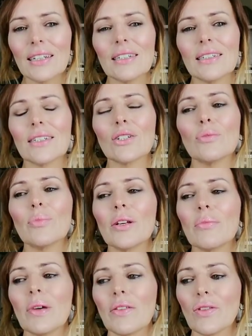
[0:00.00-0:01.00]
It could be a
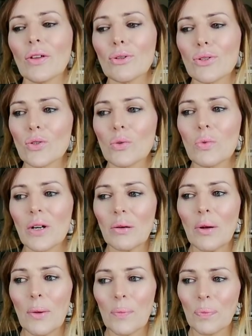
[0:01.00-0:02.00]
month also where